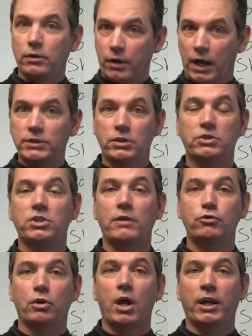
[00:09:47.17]
All right, so it
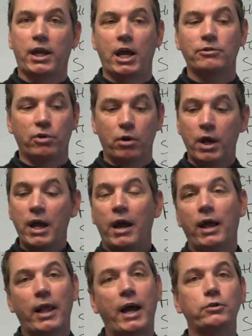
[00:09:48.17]
saves you a lot of cash flow,
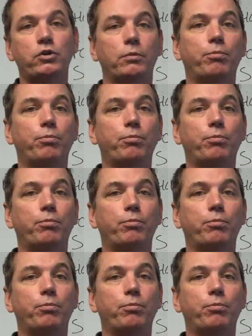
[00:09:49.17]
allows you to